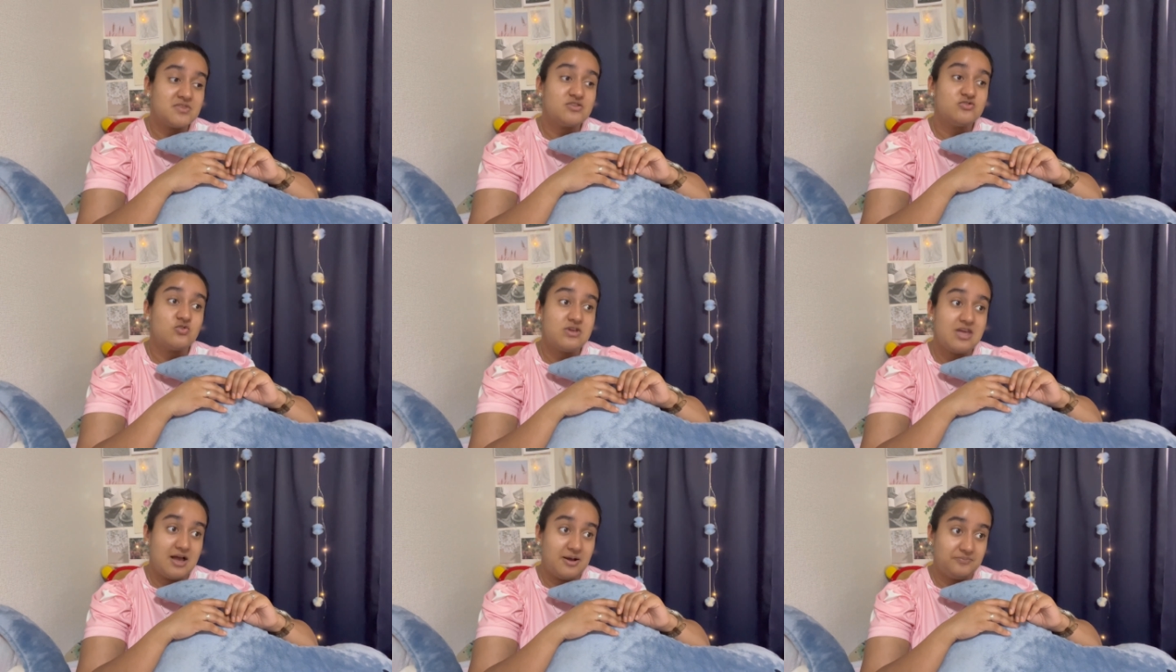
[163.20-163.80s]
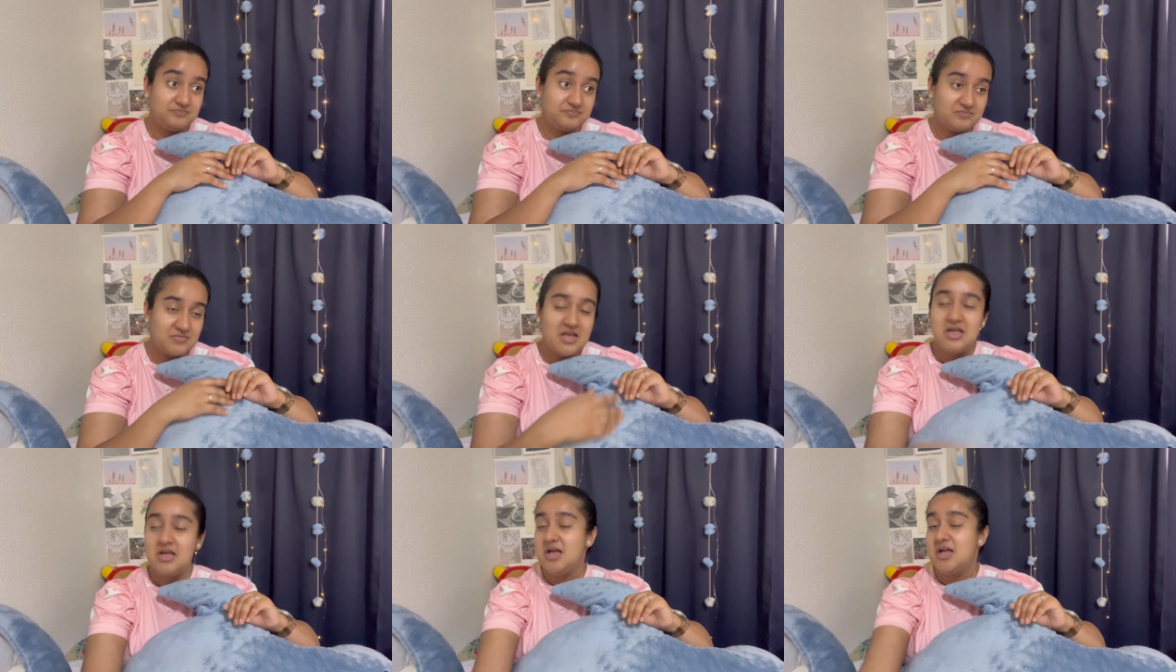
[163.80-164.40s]
So yeah.
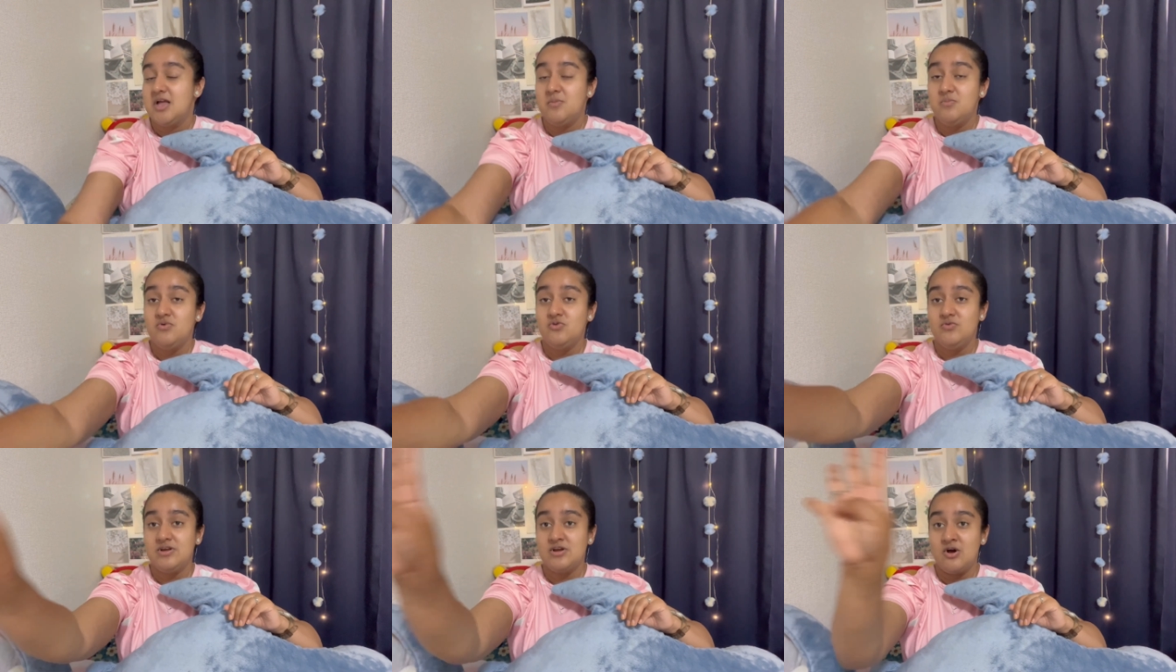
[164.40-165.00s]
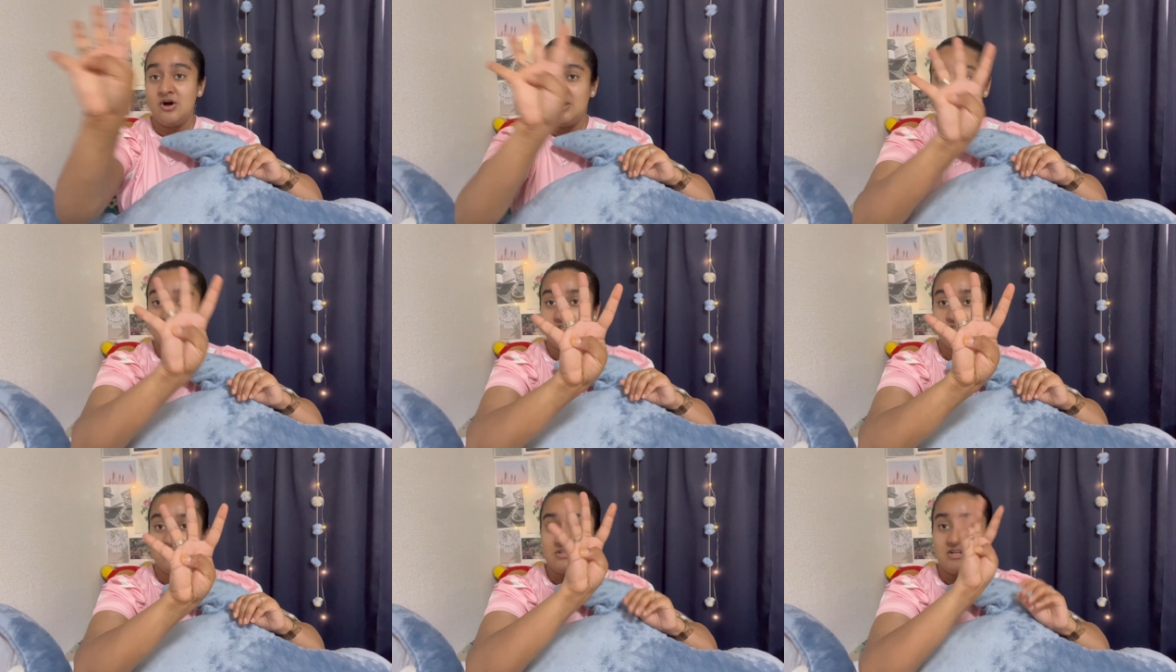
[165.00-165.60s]
Moving on
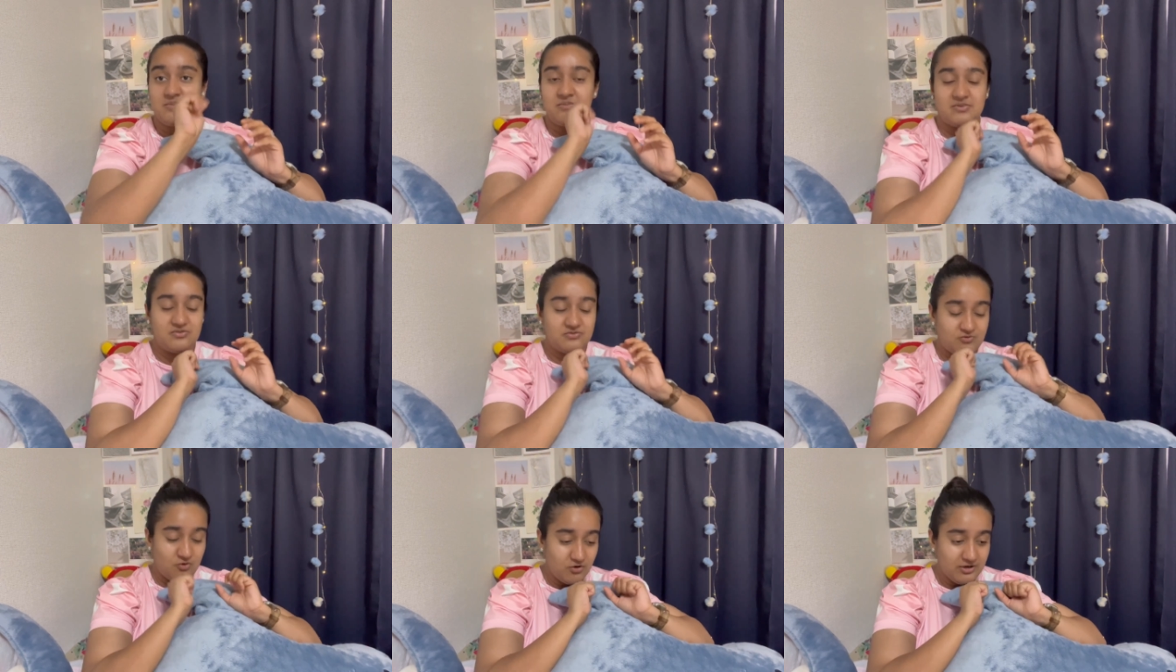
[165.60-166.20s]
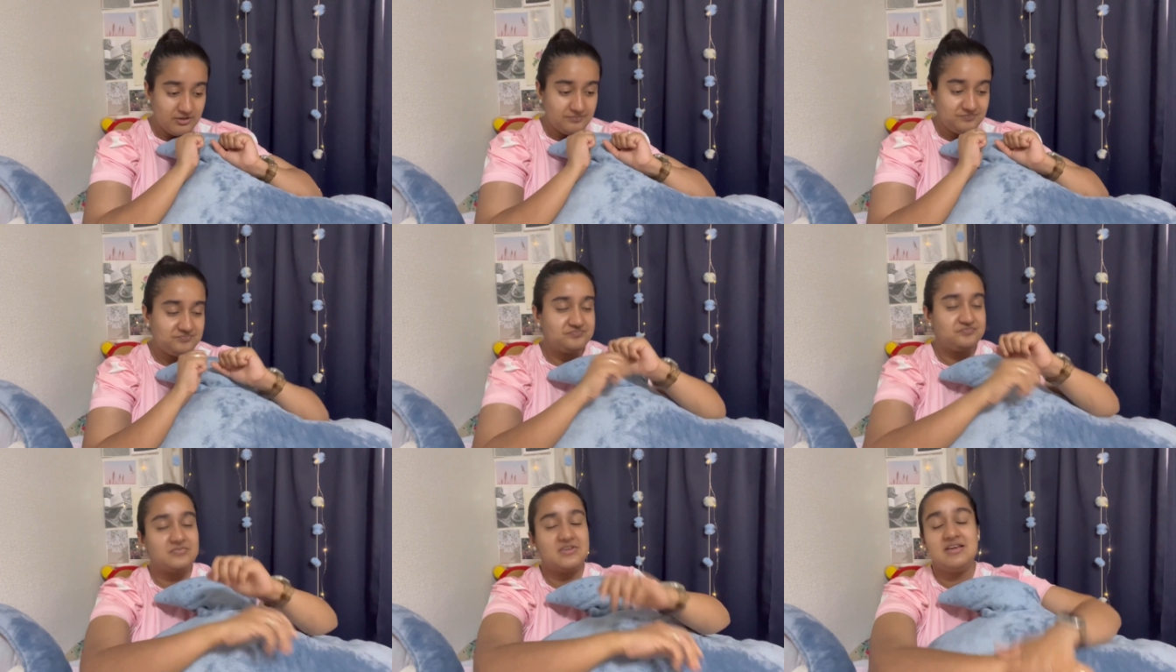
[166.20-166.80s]
to number four
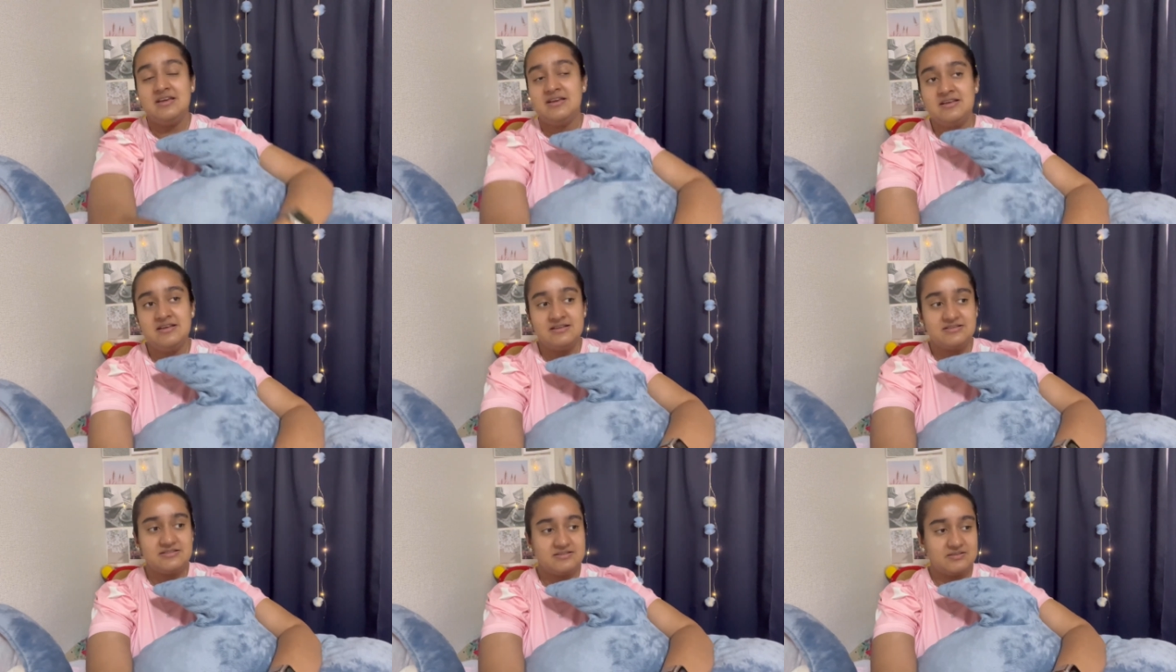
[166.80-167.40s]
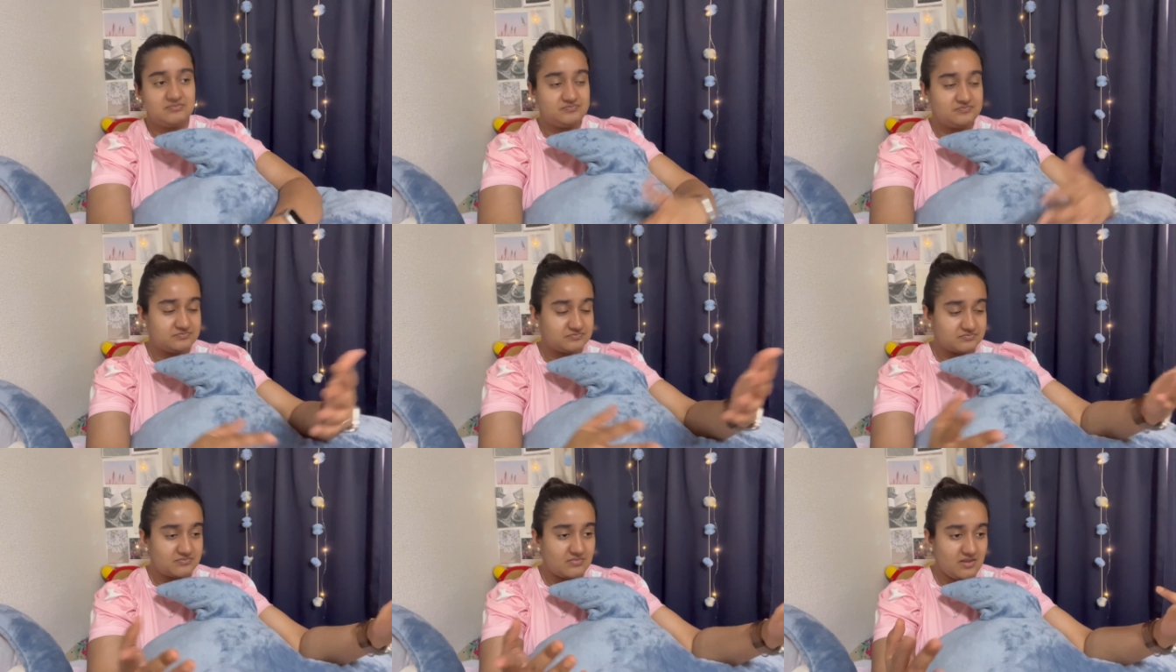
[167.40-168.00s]
is,
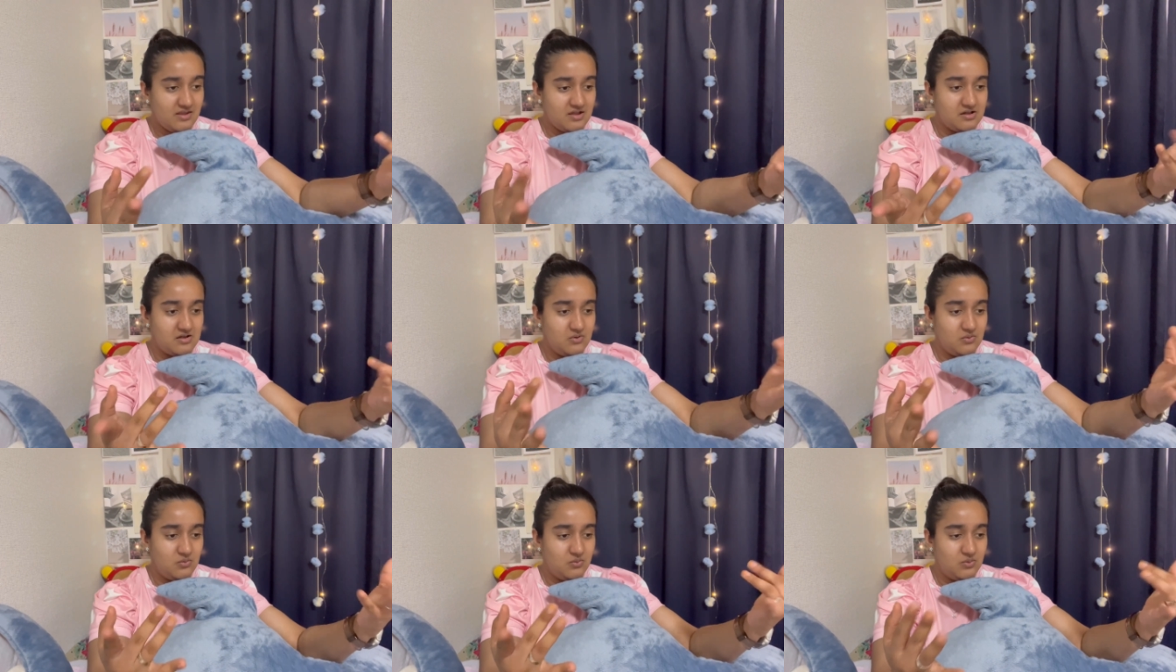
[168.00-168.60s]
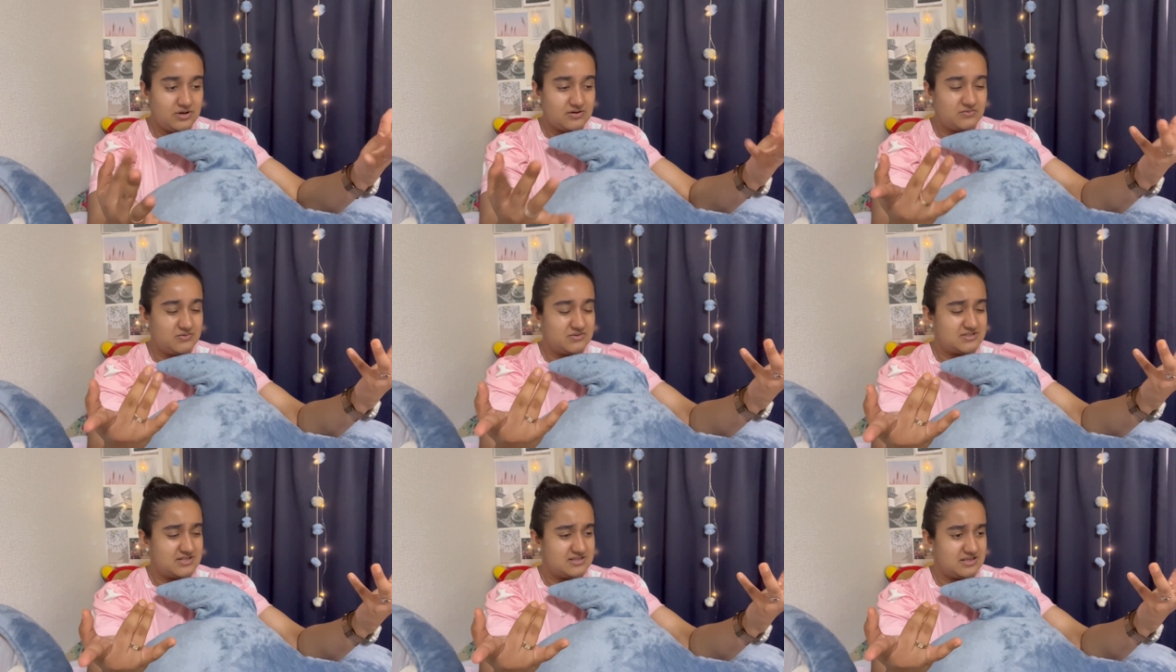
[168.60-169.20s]
what
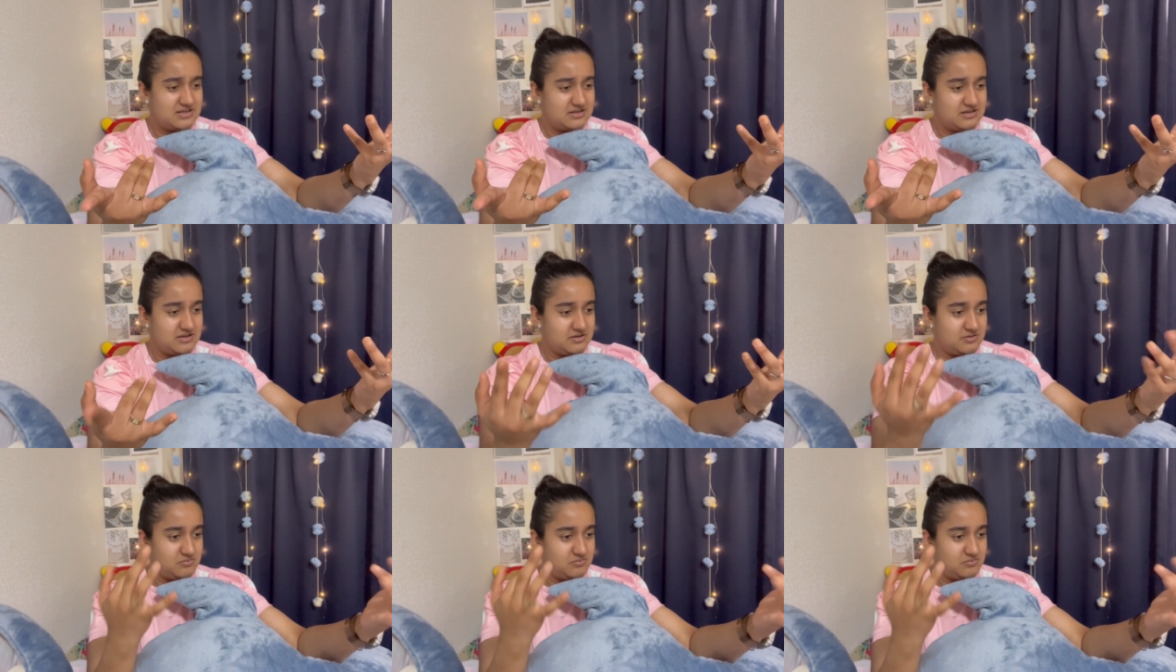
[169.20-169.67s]
was I thinking?